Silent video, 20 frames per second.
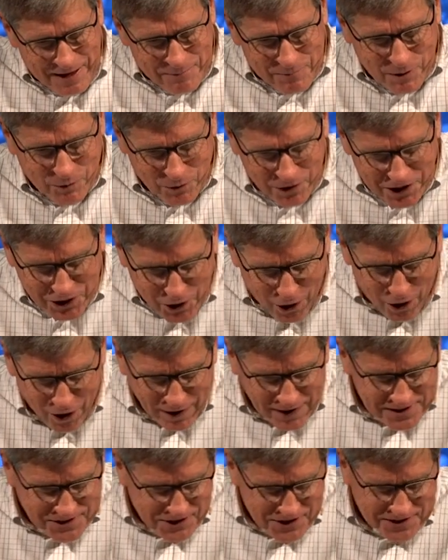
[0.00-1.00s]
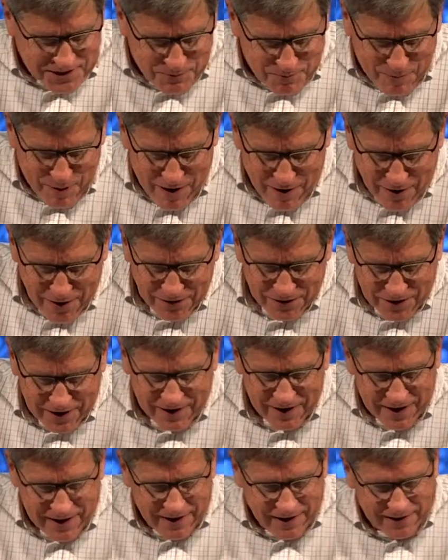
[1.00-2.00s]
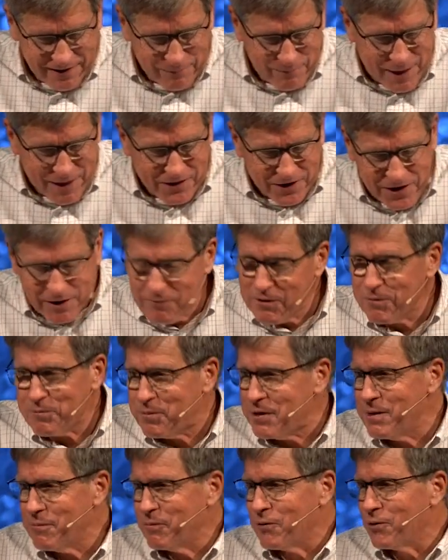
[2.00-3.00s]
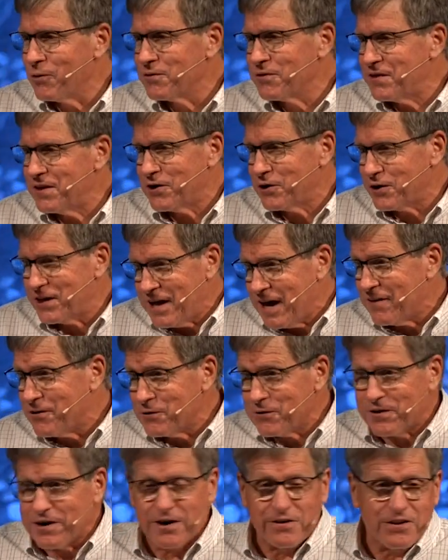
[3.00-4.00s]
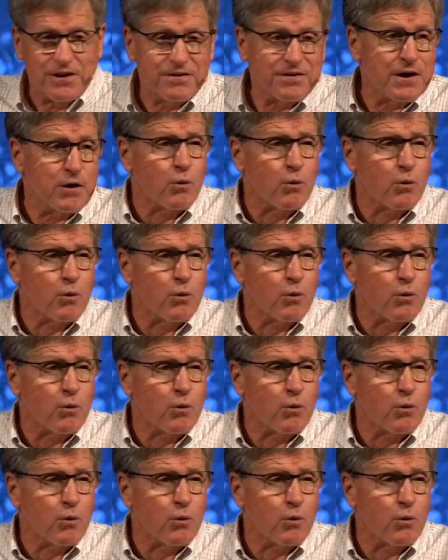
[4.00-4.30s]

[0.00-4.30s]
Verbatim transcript: But regardless, it's apparent that uh, by the number of people that are gathered there, that